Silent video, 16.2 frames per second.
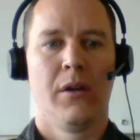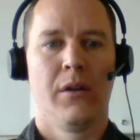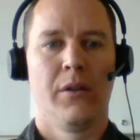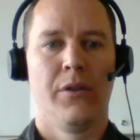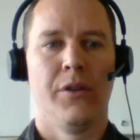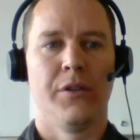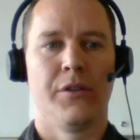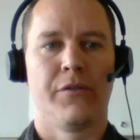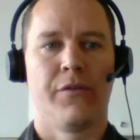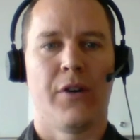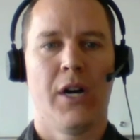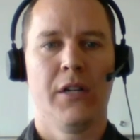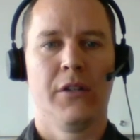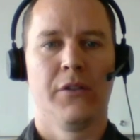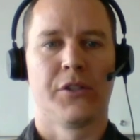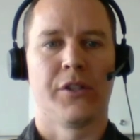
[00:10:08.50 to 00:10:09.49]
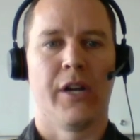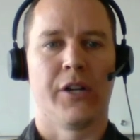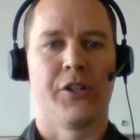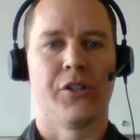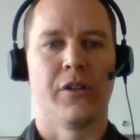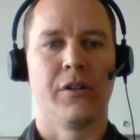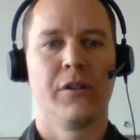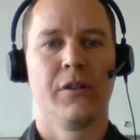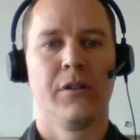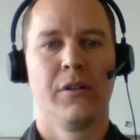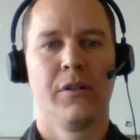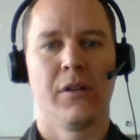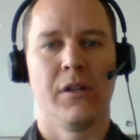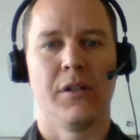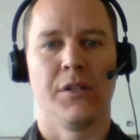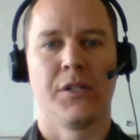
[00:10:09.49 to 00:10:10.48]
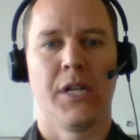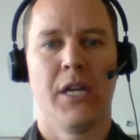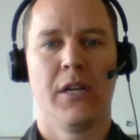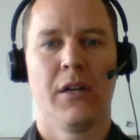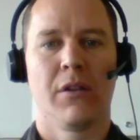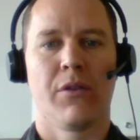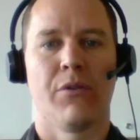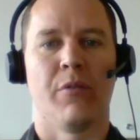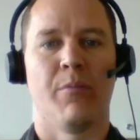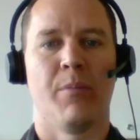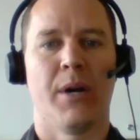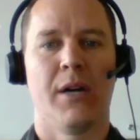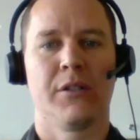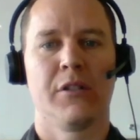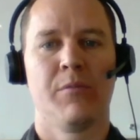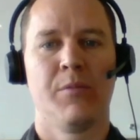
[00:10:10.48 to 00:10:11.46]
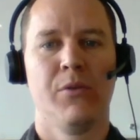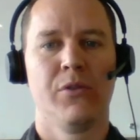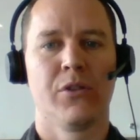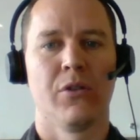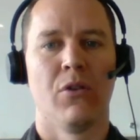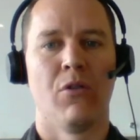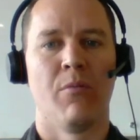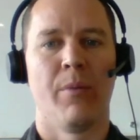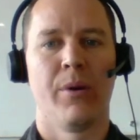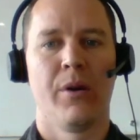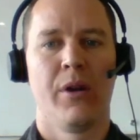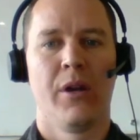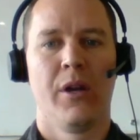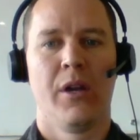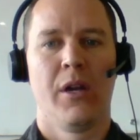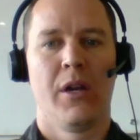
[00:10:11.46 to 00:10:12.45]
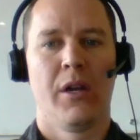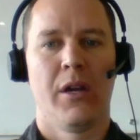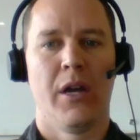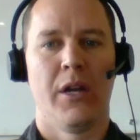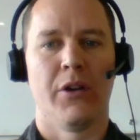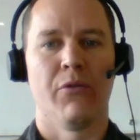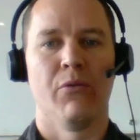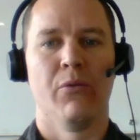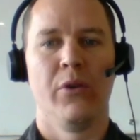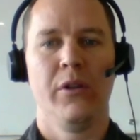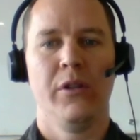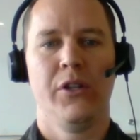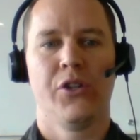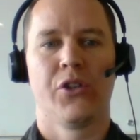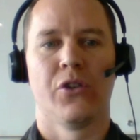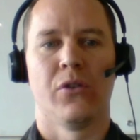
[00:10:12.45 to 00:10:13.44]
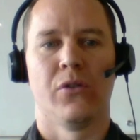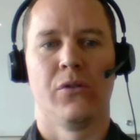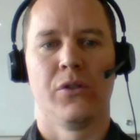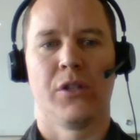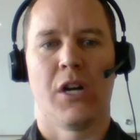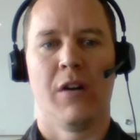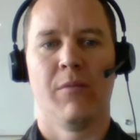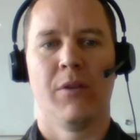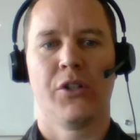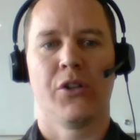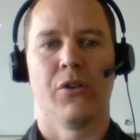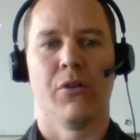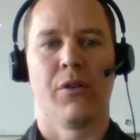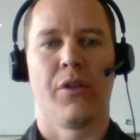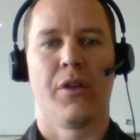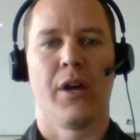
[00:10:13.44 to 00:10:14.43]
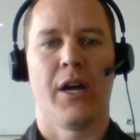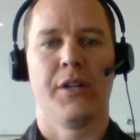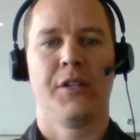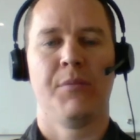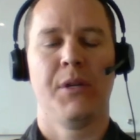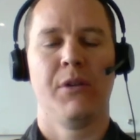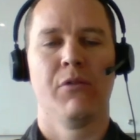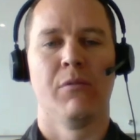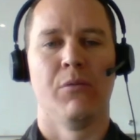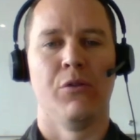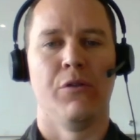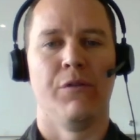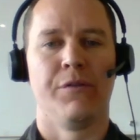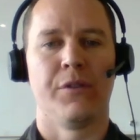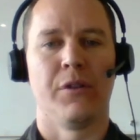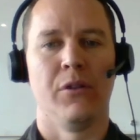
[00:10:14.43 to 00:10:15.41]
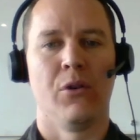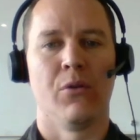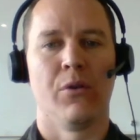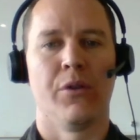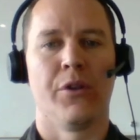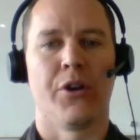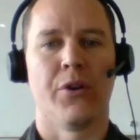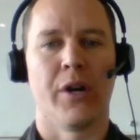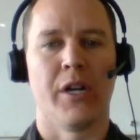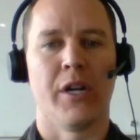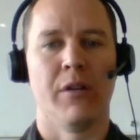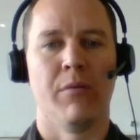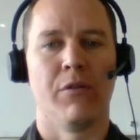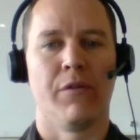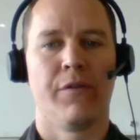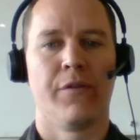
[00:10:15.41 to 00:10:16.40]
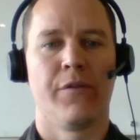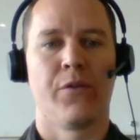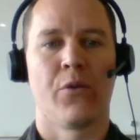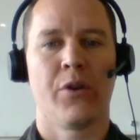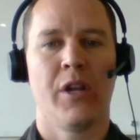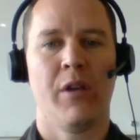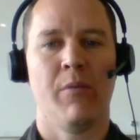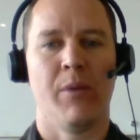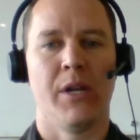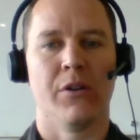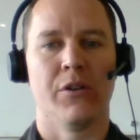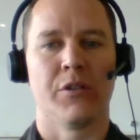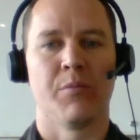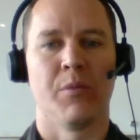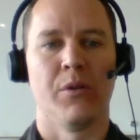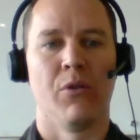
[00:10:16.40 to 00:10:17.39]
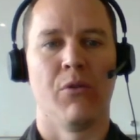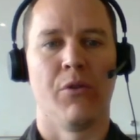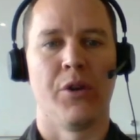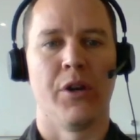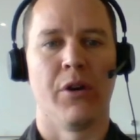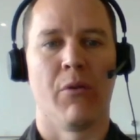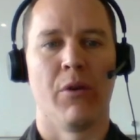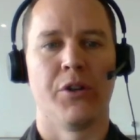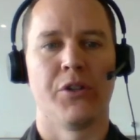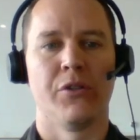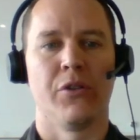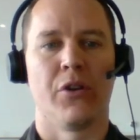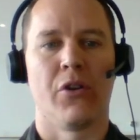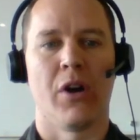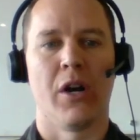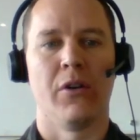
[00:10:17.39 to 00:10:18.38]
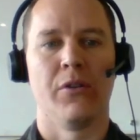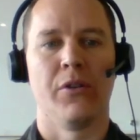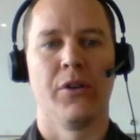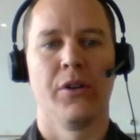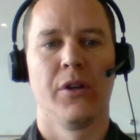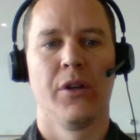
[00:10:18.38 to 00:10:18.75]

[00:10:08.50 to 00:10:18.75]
This final section is taken through the Paskapoo Slope, and it really shows how much earth had to be removed to lower the grade about 40 meters below the original ground.